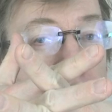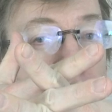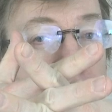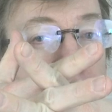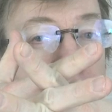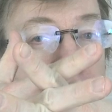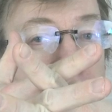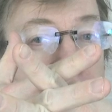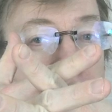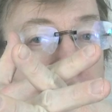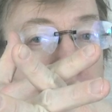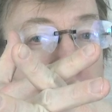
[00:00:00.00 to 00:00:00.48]

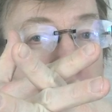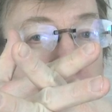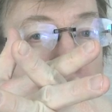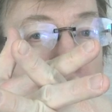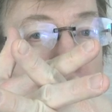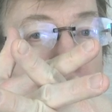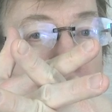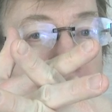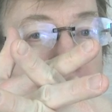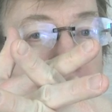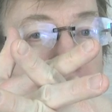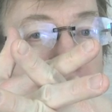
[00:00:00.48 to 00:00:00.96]
points in
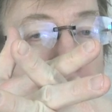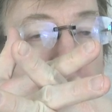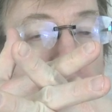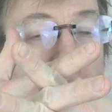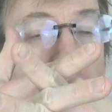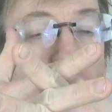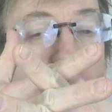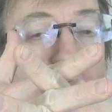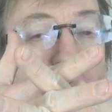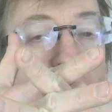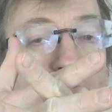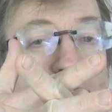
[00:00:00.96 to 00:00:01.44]
space
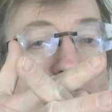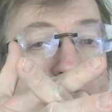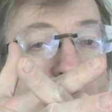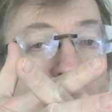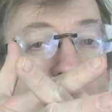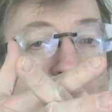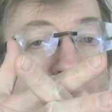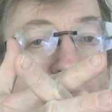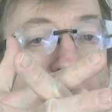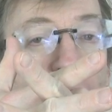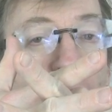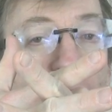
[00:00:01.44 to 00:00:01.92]

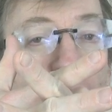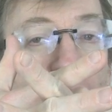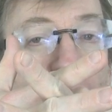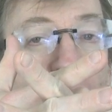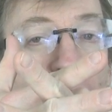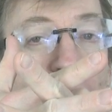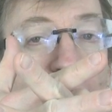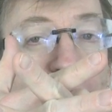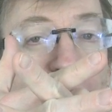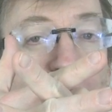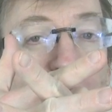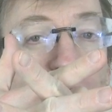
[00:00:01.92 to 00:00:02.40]
so that all
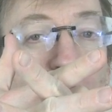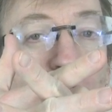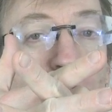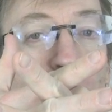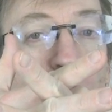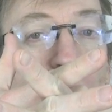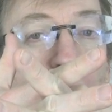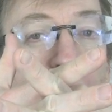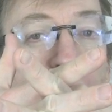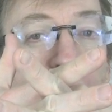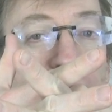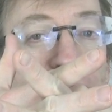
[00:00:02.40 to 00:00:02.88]
you have to
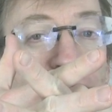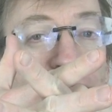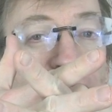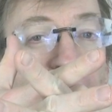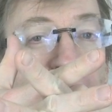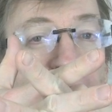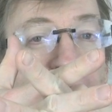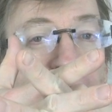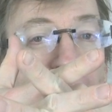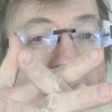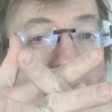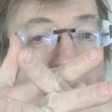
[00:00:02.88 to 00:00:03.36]
do when an
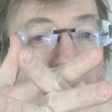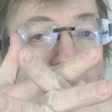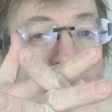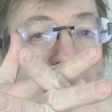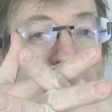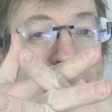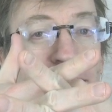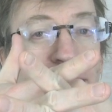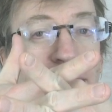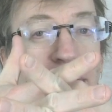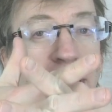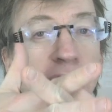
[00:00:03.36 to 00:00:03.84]
event
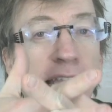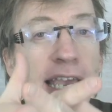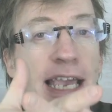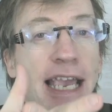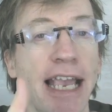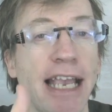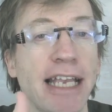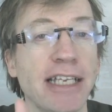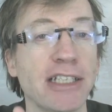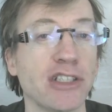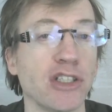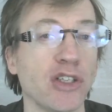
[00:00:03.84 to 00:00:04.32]
happens
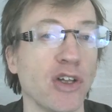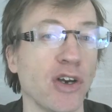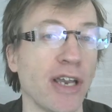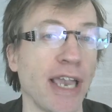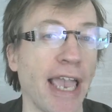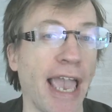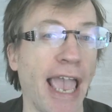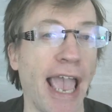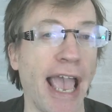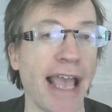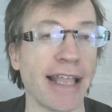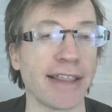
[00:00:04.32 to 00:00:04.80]
is
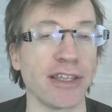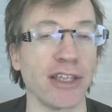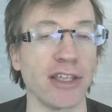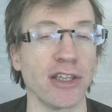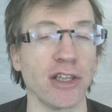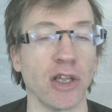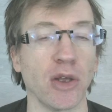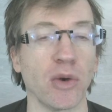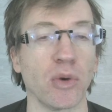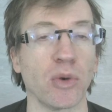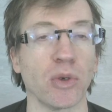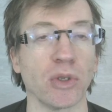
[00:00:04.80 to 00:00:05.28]
look at
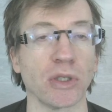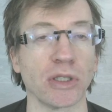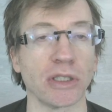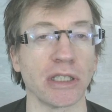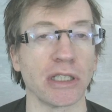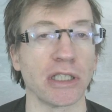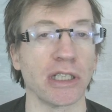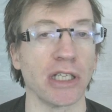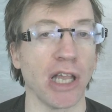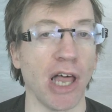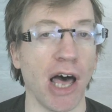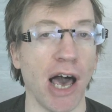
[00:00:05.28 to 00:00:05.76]
the local
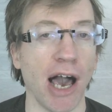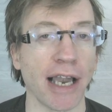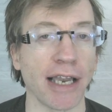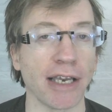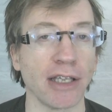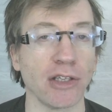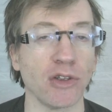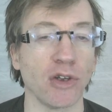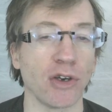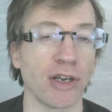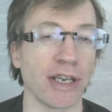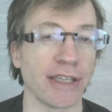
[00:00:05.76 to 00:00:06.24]

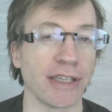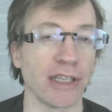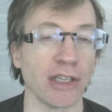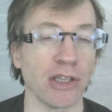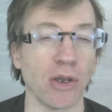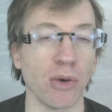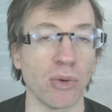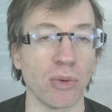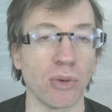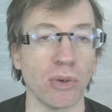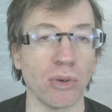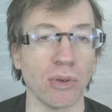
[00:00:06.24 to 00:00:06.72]
clock, look at the
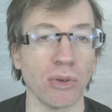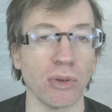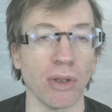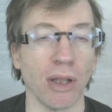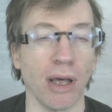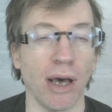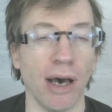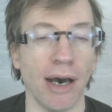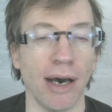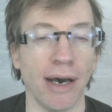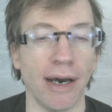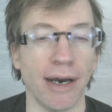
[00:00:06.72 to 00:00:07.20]
local
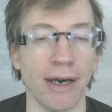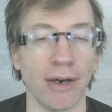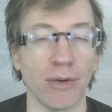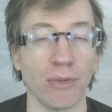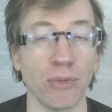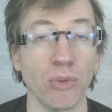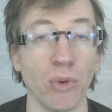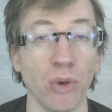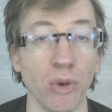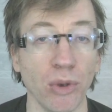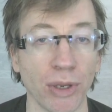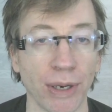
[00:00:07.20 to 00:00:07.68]
uh,
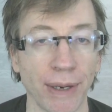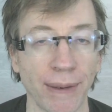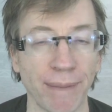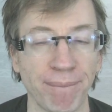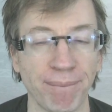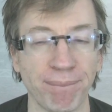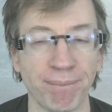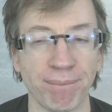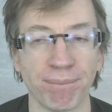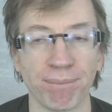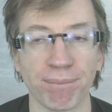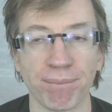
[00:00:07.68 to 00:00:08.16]
ruler.
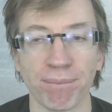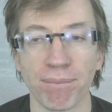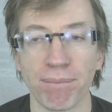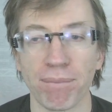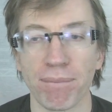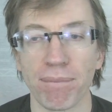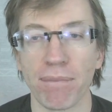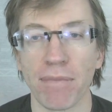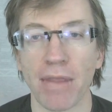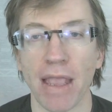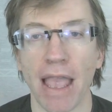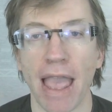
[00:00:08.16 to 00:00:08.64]

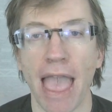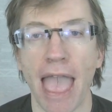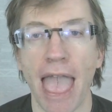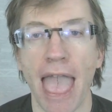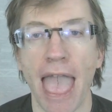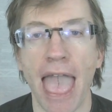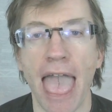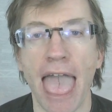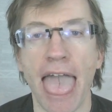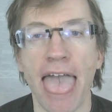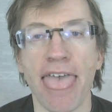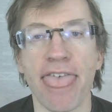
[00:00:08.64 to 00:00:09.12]

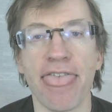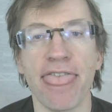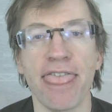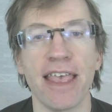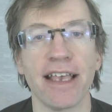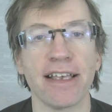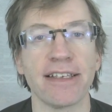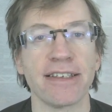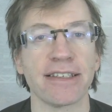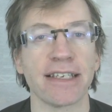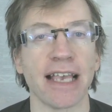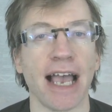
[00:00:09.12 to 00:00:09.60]

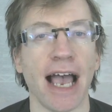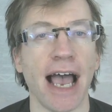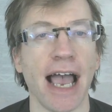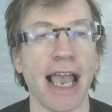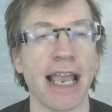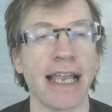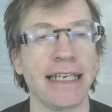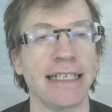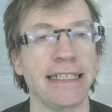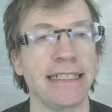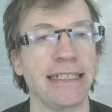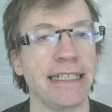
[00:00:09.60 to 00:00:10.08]
This
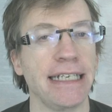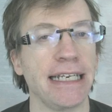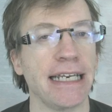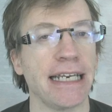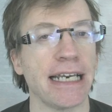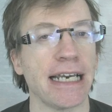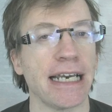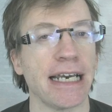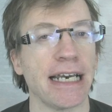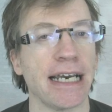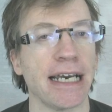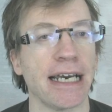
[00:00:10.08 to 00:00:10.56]

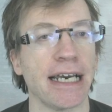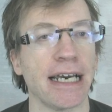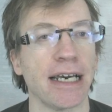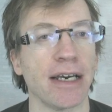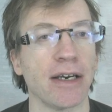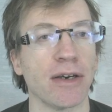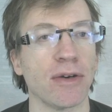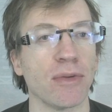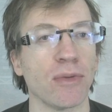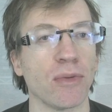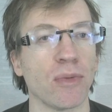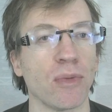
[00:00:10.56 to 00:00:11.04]

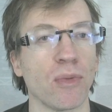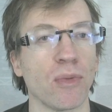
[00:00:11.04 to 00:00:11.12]
idea